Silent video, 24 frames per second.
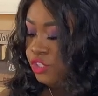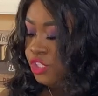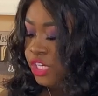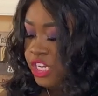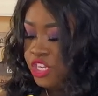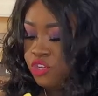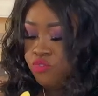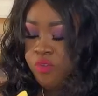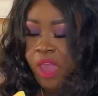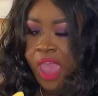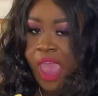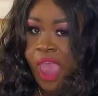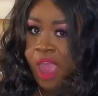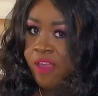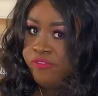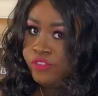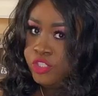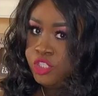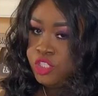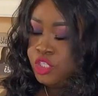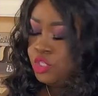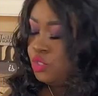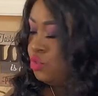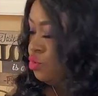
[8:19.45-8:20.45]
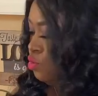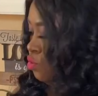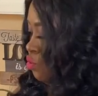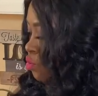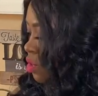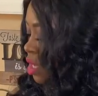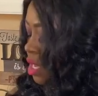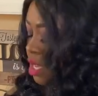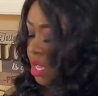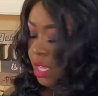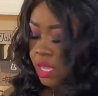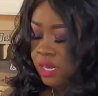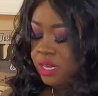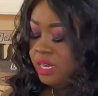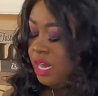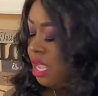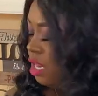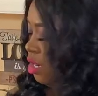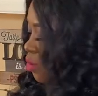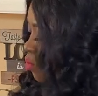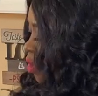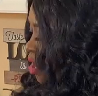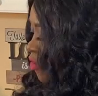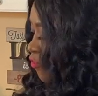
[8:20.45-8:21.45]
and you have to do vanilla
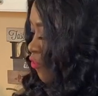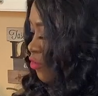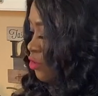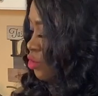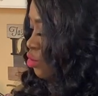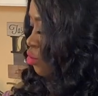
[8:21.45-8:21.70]
wafers. Do